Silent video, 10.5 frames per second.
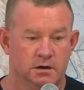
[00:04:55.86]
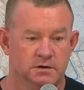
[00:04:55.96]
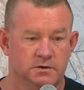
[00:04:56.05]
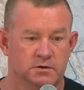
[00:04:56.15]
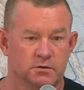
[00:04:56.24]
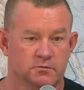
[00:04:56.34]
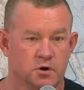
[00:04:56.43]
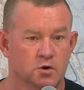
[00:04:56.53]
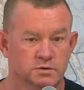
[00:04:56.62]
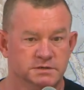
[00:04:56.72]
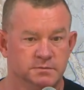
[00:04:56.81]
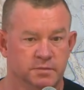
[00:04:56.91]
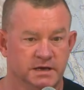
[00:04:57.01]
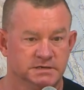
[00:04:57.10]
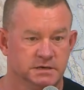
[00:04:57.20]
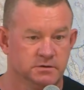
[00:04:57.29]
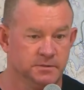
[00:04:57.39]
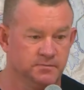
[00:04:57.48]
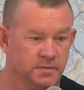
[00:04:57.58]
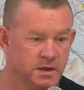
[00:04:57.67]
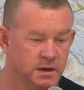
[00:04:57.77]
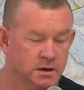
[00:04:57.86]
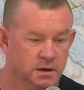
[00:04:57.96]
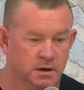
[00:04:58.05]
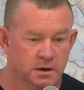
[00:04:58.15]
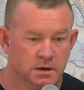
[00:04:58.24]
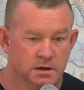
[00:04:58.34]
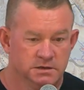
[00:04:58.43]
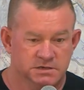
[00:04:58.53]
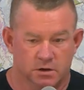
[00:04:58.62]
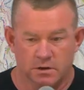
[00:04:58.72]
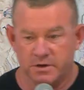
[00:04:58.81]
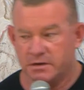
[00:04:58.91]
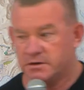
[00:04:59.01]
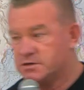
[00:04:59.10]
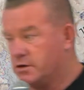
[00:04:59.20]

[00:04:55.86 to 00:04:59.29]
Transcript: dirt roads, basically. So let me show you a